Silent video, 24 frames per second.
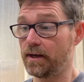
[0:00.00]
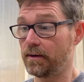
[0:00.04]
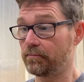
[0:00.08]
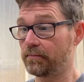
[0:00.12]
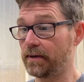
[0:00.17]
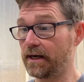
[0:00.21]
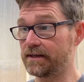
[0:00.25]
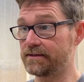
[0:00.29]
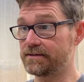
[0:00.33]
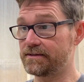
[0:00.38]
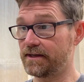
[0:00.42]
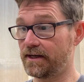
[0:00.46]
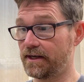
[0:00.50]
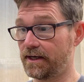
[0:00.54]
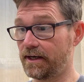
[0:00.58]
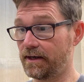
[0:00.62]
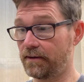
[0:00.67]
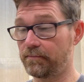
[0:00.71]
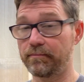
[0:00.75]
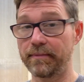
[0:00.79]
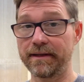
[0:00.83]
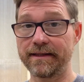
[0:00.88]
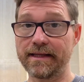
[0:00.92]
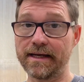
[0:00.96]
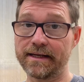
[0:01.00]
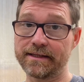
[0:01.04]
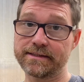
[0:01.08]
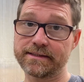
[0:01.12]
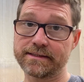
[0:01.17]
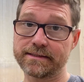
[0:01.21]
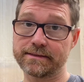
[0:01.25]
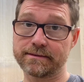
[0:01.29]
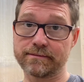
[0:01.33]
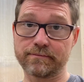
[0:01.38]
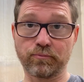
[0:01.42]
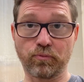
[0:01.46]
But
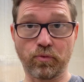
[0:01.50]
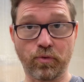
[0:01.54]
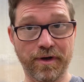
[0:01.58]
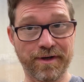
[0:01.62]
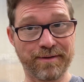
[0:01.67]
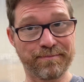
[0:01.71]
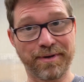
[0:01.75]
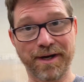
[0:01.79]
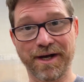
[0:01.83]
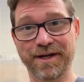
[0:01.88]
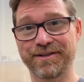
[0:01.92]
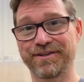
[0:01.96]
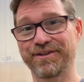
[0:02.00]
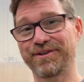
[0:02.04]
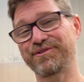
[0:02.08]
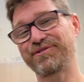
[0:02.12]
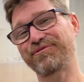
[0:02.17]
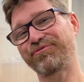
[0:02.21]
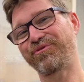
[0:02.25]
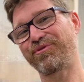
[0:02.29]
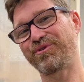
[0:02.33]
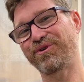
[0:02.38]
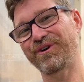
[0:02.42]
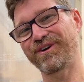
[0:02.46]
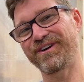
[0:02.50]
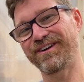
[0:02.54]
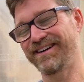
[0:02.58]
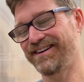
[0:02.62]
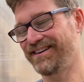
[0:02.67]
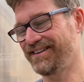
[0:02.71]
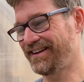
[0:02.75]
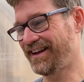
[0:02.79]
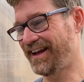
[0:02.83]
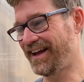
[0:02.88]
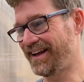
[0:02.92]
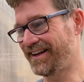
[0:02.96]
that's what Bondo's for,
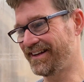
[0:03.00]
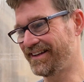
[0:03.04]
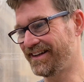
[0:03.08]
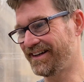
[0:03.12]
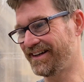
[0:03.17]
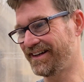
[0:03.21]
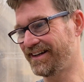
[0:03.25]
and